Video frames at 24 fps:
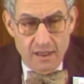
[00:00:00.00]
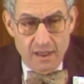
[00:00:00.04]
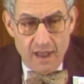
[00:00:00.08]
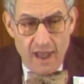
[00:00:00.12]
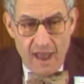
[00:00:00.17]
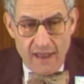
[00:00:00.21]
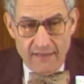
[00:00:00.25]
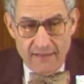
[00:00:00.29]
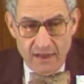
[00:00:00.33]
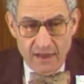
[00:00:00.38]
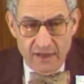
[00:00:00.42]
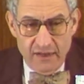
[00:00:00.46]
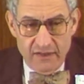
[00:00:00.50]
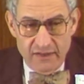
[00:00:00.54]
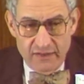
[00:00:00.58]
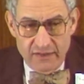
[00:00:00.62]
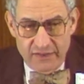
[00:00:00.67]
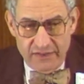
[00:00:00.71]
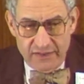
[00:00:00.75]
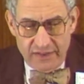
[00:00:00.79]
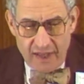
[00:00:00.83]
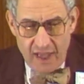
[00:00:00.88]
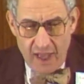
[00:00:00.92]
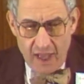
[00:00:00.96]
Having
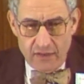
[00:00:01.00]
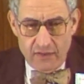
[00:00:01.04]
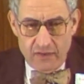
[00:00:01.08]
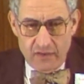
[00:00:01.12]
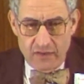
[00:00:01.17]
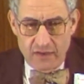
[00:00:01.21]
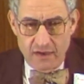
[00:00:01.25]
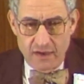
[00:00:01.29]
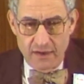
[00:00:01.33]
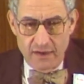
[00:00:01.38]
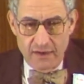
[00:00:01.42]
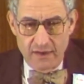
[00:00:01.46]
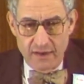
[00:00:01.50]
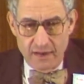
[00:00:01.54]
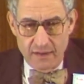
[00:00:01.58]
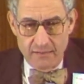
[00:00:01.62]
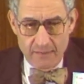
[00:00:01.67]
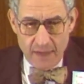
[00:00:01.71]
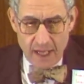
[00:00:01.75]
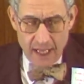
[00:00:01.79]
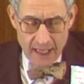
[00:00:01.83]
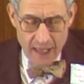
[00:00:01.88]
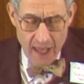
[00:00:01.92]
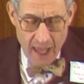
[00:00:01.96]
sketched the
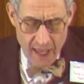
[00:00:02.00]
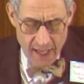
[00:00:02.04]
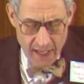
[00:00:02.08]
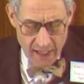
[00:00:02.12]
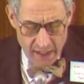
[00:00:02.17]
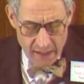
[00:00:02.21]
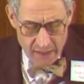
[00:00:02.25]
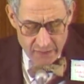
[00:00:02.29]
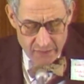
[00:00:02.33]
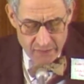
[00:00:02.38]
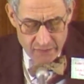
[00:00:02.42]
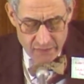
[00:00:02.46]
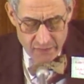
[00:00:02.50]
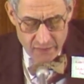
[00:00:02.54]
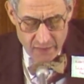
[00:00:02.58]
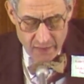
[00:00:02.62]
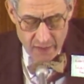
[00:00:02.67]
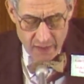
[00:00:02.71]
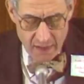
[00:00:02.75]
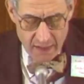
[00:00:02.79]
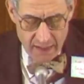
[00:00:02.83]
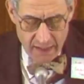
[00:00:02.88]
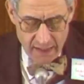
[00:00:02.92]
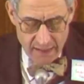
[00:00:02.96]
malaise,
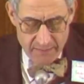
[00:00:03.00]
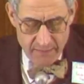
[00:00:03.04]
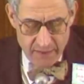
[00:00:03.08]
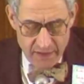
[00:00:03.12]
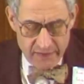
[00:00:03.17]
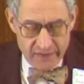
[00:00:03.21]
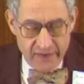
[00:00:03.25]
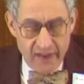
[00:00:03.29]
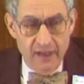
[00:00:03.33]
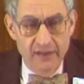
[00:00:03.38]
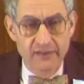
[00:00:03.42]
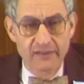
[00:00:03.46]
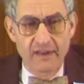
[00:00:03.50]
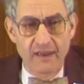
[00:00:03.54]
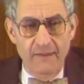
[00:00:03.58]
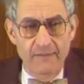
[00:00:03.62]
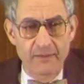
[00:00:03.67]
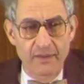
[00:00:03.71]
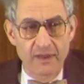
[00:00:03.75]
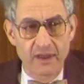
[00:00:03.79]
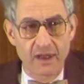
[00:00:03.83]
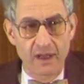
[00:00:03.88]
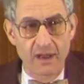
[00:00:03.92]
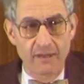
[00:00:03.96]
let me say
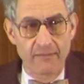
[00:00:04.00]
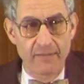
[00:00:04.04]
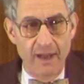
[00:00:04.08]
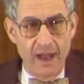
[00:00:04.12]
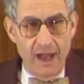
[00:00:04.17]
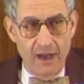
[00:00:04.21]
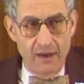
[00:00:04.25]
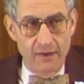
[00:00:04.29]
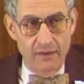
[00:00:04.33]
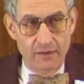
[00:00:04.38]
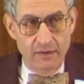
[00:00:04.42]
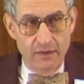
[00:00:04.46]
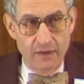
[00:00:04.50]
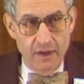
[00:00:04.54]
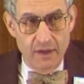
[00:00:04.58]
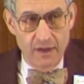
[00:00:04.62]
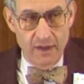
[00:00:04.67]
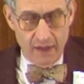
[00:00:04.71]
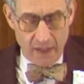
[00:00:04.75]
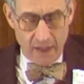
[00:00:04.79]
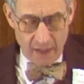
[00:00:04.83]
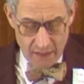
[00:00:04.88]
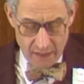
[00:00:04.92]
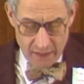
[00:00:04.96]
something about
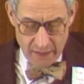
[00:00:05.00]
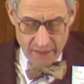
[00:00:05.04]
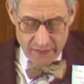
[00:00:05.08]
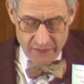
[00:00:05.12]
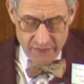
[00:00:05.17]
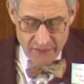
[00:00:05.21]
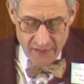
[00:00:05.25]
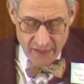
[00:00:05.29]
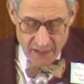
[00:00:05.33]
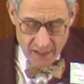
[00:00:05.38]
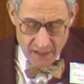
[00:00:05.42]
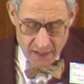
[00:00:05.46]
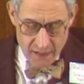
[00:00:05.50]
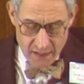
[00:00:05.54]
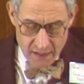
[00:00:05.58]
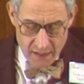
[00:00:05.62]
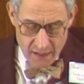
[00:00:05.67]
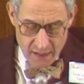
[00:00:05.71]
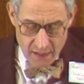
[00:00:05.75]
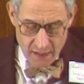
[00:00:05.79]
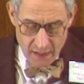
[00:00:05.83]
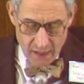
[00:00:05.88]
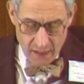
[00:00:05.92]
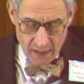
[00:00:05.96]
the
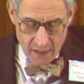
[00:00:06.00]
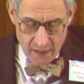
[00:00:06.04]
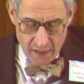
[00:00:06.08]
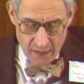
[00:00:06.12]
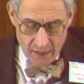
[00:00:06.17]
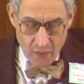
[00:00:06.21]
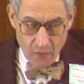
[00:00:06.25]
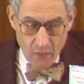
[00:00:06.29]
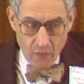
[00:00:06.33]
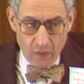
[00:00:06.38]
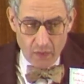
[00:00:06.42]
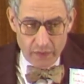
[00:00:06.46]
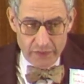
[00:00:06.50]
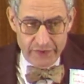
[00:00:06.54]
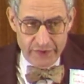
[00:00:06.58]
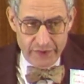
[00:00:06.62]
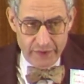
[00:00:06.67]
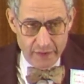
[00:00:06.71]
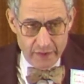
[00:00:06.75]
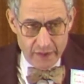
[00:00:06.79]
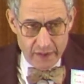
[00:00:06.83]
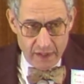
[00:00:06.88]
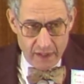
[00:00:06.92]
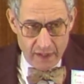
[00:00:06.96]

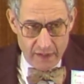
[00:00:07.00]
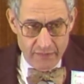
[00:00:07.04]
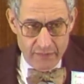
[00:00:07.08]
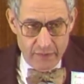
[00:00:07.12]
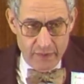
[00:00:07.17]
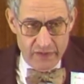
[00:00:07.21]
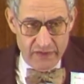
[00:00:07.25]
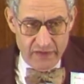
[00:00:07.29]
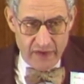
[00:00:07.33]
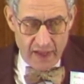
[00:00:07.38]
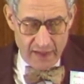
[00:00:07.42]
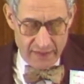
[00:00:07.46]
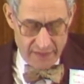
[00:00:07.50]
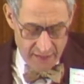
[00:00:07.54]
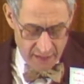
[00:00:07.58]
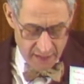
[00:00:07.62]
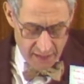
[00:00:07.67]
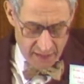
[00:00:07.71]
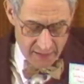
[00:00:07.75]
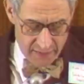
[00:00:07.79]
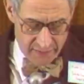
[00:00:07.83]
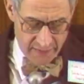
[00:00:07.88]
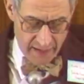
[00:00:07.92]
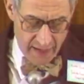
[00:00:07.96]
alternative, which I
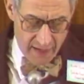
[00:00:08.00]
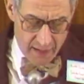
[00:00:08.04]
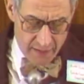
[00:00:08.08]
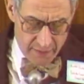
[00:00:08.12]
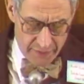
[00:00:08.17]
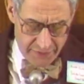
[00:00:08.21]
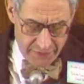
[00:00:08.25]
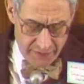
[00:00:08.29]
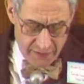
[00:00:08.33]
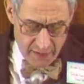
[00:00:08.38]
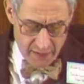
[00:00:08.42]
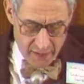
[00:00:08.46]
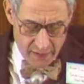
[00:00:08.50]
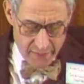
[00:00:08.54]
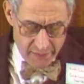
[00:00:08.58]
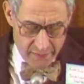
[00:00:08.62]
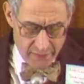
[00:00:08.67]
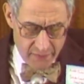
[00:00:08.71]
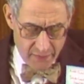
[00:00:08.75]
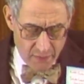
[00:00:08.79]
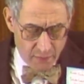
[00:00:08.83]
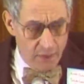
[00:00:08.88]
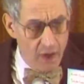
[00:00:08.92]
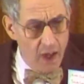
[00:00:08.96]
think is healthier,
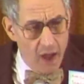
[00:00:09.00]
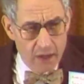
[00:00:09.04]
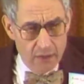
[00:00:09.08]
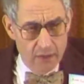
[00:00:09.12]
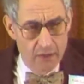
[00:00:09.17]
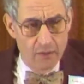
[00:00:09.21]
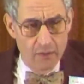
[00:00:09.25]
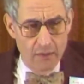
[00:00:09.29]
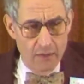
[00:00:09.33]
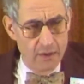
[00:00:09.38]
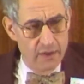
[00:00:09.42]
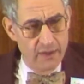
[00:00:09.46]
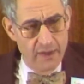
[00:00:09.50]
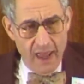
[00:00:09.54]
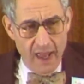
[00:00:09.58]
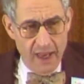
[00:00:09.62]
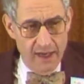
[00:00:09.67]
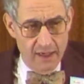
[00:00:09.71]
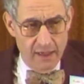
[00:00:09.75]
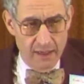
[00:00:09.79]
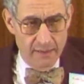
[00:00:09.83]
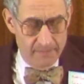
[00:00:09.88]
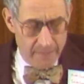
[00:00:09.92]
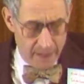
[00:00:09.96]
though not all
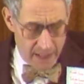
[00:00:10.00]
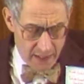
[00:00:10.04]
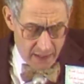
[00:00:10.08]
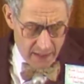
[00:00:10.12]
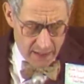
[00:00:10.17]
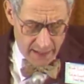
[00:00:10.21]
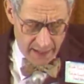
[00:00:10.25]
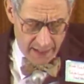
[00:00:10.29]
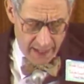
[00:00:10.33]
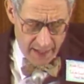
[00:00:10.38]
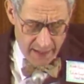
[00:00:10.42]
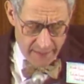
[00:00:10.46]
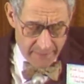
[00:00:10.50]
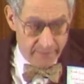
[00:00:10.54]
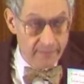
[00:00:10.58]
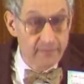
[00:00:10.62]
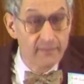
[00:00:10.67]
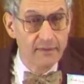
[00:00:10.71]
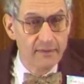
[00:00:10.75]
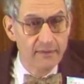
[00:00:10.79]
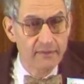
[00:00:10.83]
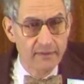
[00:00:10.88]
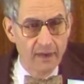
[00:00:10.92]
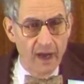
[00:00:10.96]
that appealing.
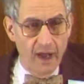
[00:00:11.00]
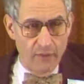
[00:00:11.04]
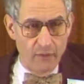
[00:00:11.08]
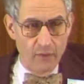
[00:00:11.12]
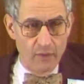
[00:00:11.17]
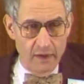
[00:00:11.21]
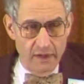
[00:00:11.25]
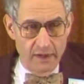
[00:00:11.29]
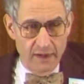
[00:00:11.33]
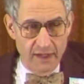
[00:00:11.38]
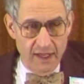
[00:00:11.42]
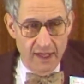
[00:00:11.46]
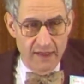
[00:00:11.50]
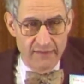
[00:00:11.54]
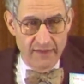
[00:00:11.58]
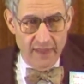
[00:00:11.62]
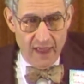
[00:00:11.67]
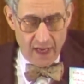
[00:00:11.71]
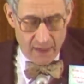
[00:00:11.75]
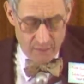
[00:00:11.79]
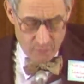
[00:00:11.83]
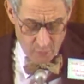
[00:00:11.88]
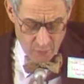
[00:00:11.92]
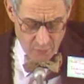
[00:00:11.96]
I want to give
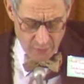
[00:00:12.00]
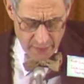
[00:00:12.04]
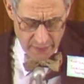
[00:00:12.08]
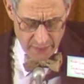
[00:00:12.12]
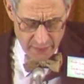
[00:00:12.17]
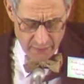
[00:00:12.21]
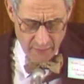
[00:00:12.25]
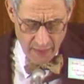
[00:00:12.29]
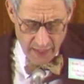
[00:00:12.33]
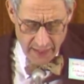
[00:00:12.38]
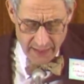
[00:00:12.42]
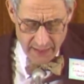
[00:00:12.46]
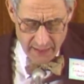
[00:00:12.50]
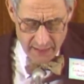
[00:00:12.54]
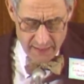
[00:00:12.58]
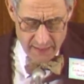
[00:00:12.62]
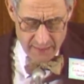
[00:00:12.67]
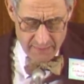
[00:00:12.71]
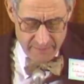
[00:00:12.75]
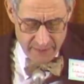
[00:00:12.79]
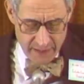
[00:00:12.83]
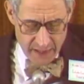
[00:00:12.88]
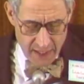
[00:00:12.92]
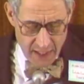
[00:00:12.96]
that warning right at the
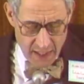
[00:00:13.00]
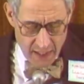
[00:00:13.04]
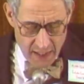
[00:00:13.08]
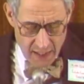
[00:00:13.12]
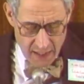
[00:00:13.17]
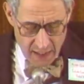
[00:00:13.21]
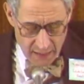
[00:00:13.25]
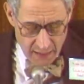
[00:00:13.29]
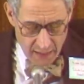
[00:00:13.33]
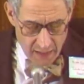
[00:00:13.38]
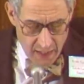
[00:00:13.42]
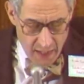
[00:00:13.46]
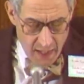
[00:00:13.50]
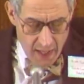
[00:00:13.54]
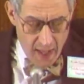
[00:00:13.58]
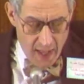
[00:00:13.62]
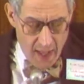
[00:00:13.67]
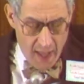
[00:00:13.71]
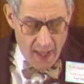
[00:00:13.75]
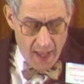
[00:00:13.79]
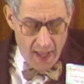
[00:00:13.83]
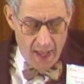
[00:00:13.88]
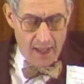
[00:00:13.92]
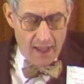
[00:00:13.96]
beginning.
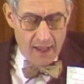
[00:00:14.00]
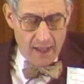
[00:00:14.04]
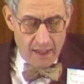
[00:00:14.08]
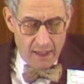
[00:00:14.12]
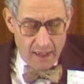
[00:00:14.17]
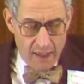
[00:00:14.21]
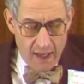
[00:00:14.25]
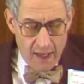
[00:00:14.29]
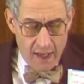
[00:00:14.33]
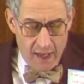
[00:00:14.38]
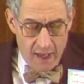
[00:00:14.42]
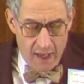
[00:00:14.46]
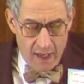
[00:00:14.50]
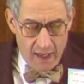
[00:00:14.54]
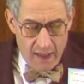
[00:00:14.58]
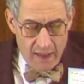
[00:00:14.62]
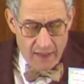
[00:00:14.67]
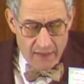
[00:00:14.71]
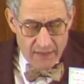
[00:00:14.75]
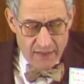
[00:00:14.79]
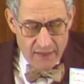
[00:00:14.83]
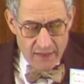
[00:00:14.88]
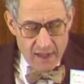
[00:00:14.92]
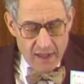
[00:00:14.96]

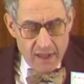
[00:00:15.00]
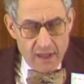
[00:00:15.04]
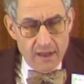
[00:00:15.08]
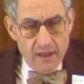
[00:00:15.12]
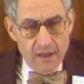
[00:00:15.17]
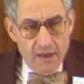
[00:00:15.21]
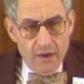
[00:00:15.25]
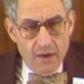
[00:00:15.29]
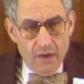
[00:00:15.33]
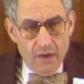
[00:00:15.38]
The